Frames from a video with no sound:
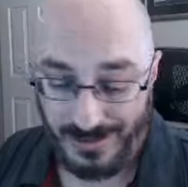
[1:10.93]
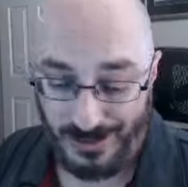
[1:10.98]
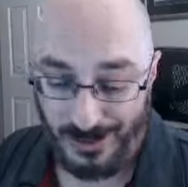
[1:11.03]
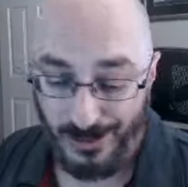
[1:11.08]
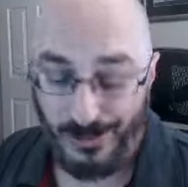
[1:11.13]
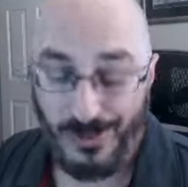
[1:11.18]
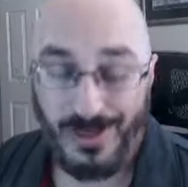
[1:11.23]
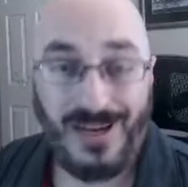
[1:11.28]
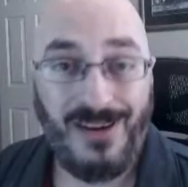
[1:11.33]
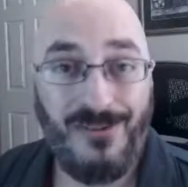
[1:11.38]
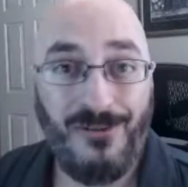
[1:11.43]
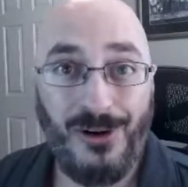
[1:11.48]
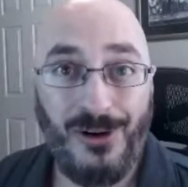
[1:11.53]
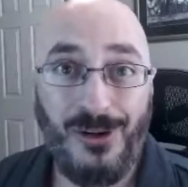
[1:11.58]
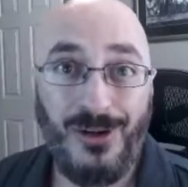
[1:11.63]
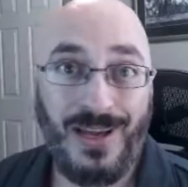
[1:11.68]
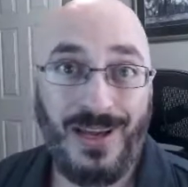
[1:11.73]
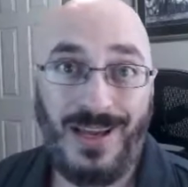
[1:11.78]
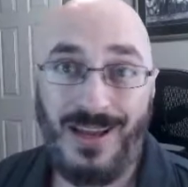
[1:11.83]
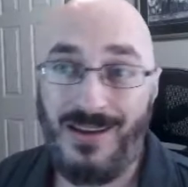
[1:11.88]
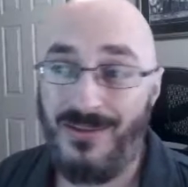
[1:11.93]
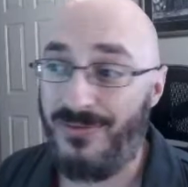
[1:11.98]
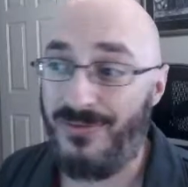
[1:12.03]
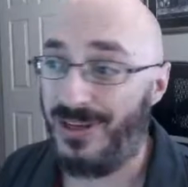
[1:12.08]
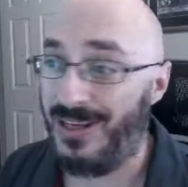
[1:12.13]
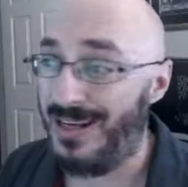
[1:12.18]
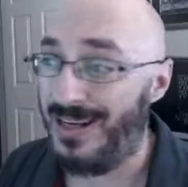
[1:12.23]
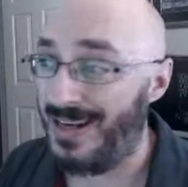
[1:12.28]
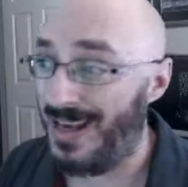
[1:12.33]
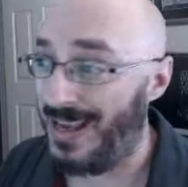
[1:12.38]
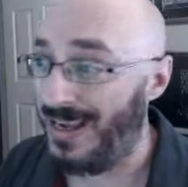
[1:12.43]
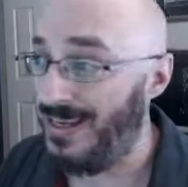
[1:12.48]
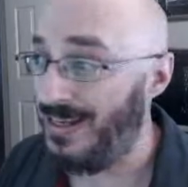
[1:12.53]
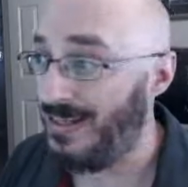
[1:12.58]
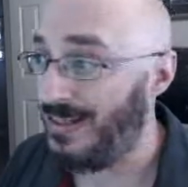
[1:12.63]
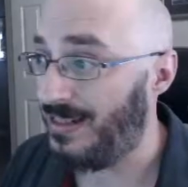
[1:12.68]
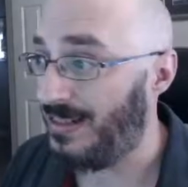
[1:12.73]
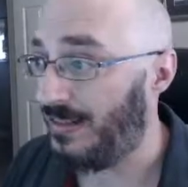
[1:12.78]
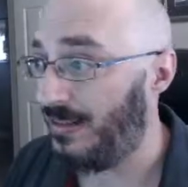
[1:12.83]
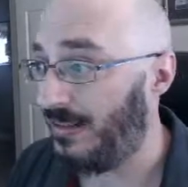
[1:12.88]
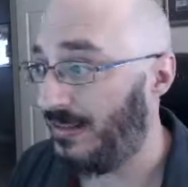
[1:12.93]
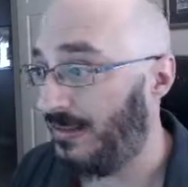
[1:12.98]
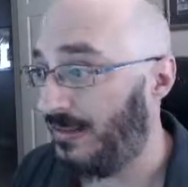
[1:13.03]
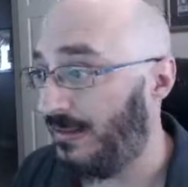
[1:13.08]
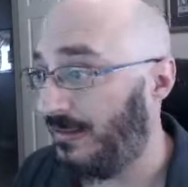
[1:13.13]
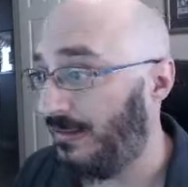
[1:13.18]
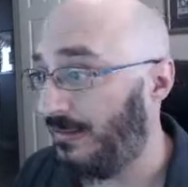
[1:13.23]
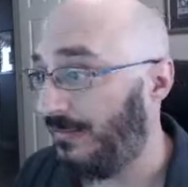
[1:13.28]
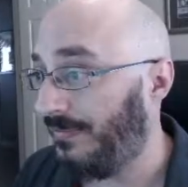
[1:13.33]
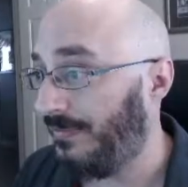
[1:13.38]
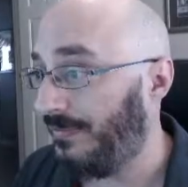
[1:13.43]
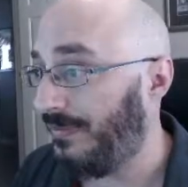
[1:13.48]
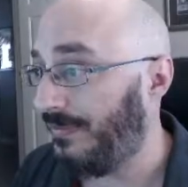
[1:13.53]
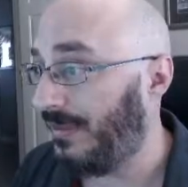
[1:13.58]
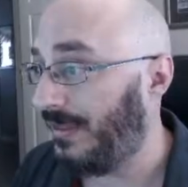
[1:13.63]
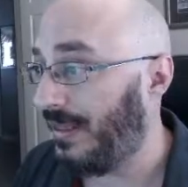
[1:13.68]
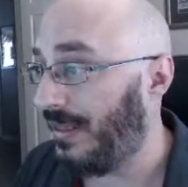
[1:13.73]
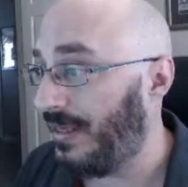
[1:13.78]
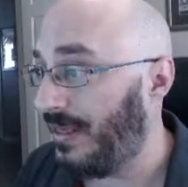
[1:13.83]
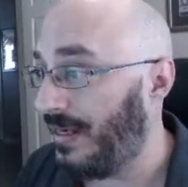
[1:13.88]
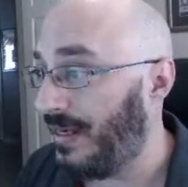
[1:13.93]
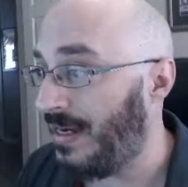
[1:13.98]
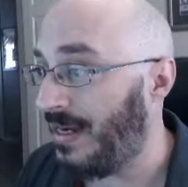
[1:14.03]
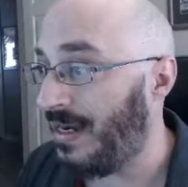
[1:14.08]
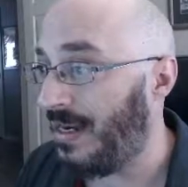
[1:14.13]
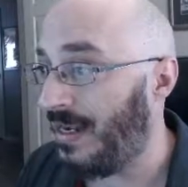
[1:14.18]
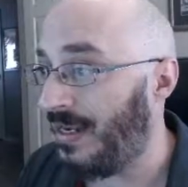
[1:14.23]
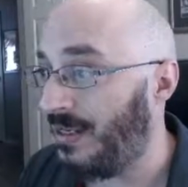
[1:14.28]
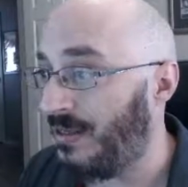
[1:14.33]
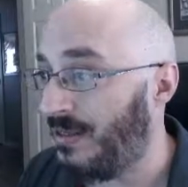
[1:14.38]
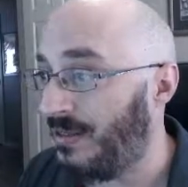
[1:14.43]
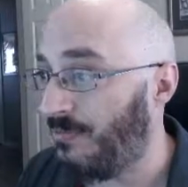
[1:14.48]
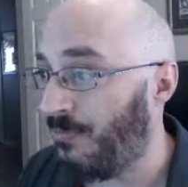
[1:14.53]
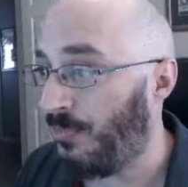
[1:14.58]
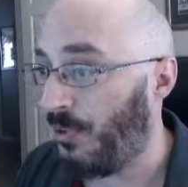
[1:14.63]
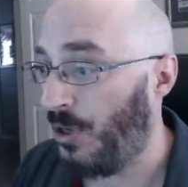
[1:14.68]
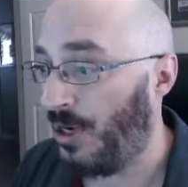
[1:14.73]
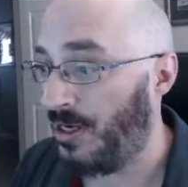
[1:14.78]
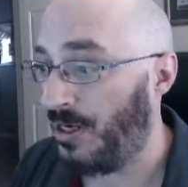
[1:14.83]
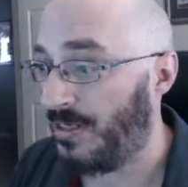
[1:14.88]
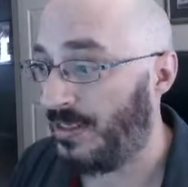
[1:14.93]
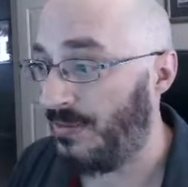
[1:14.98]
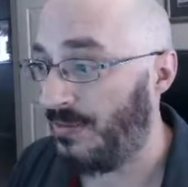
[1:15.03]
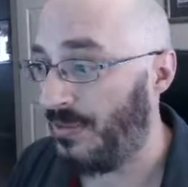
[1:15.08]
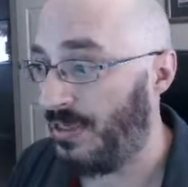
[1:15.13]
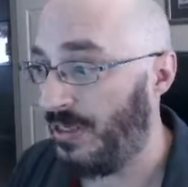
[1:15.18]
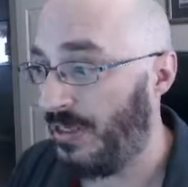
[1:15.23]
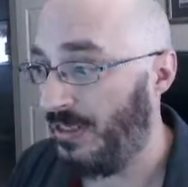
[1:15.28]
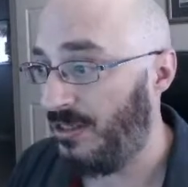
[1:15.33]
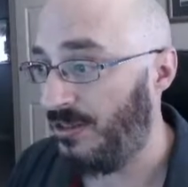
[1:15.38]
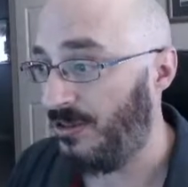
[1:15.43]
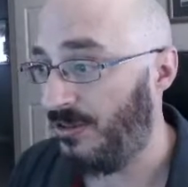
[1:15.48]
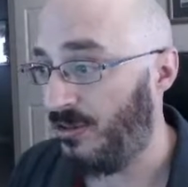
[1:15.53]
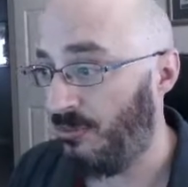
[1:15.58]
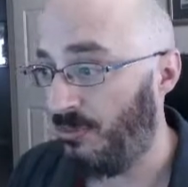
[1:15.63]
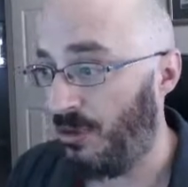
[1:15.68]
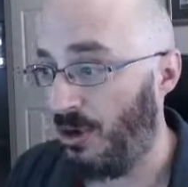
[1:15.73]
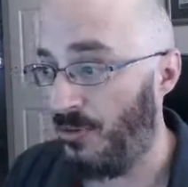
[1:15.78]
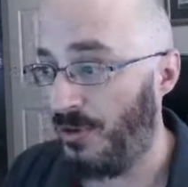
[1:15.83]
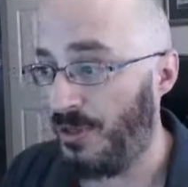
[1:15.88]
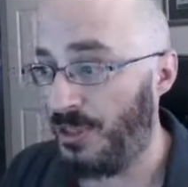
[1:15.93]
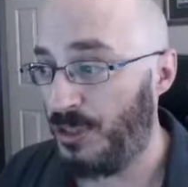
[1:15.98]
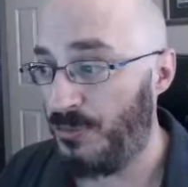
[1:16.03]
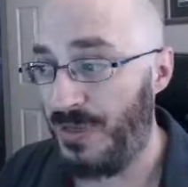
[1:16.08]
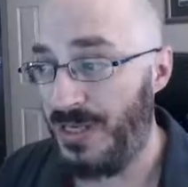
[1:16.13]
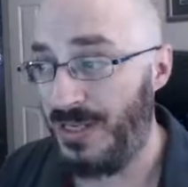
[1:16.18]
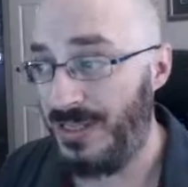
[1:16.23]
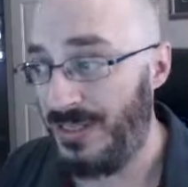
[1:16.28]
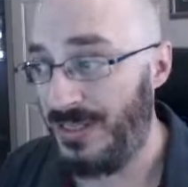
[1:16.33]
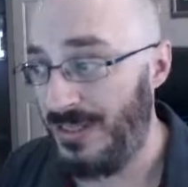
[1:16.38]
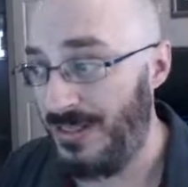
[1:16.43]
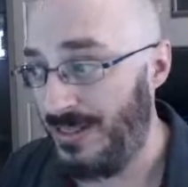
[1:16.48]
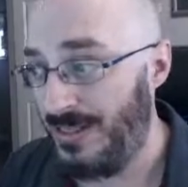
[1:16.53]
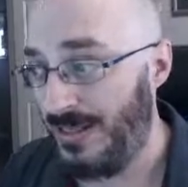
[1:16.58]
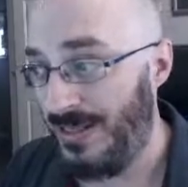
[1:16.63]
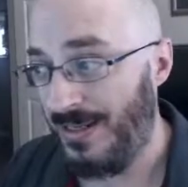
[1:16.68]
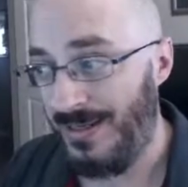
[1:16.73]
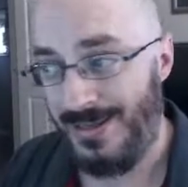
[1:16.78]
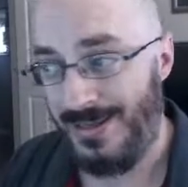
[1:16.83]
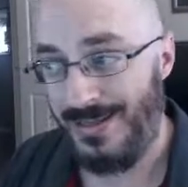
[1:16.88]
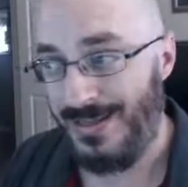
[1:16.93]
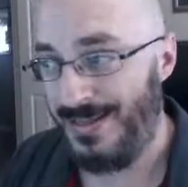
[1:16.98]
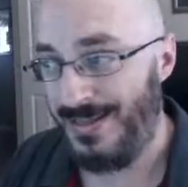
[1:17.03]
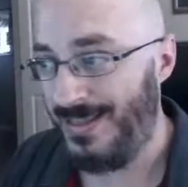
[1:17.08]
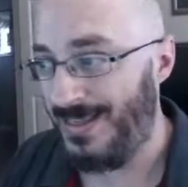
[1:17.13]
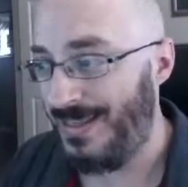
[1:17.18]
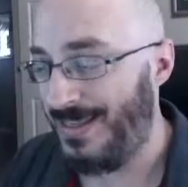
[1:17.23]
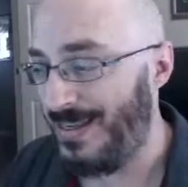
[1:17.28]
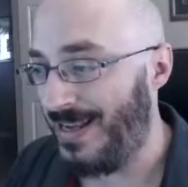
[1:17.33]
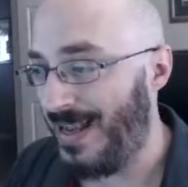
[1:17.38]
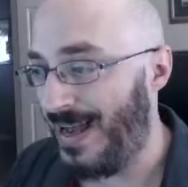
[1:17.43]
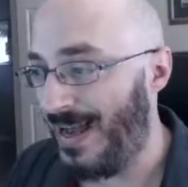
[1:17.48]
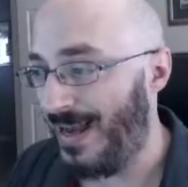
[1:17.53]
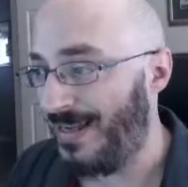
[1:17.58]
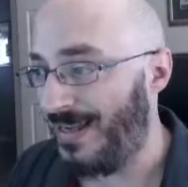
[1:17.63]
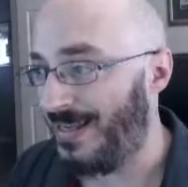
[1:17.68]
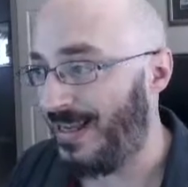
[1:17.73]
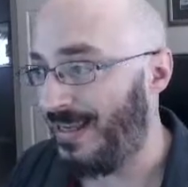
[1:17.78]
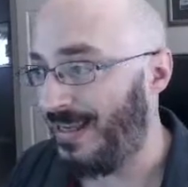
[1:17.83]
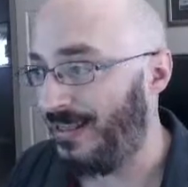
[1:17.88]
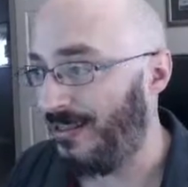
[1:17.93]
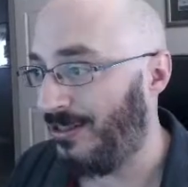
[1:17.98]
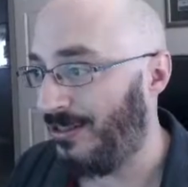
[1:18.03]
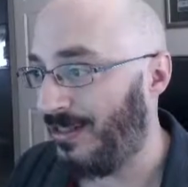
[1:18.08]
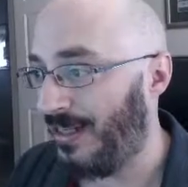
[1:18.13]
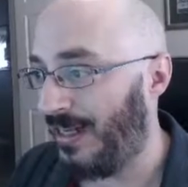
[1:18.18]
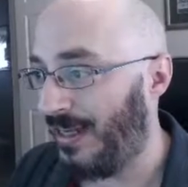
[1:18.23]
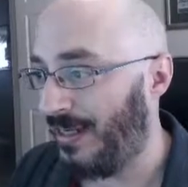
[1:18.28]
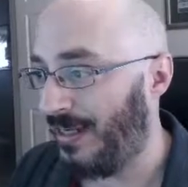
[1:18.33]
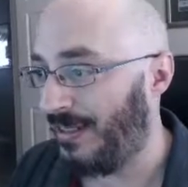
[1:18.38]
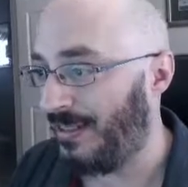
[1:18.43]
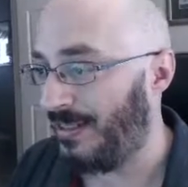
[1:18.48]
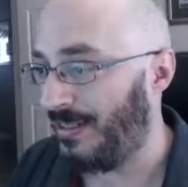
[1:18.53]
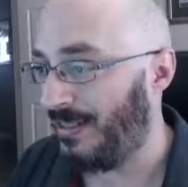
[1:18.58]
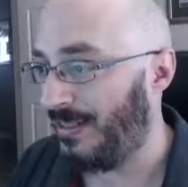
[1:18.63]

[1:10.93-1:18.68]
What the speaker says: whenever you have a knight in proximity to opponent's pieces, you gotta take a look at it.